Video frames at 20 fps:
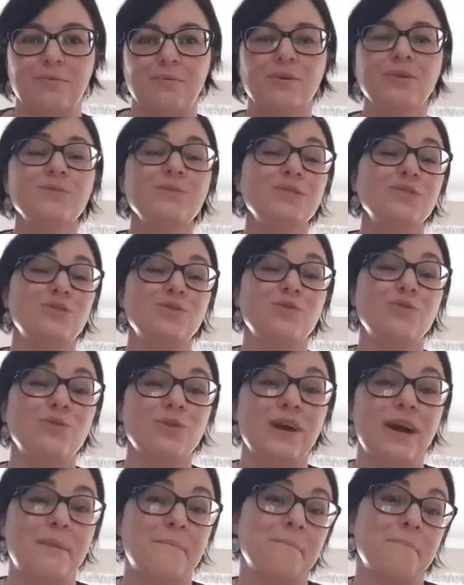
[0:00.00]
What was your
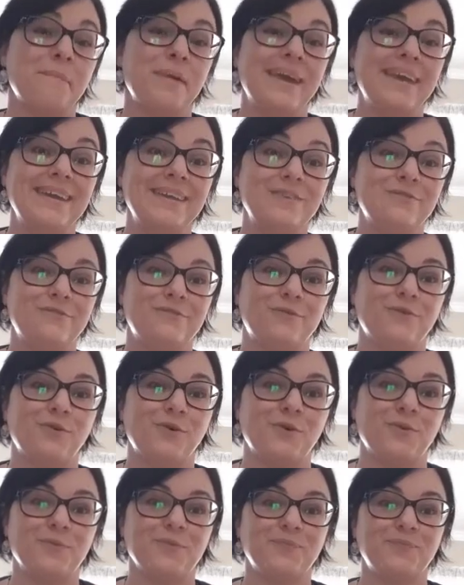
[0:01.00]
cup made
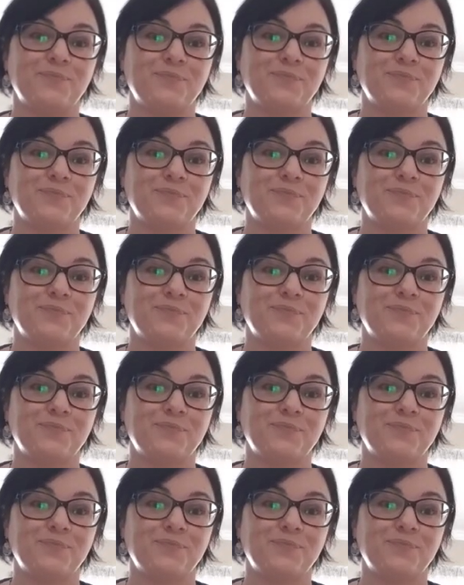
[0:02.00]
for?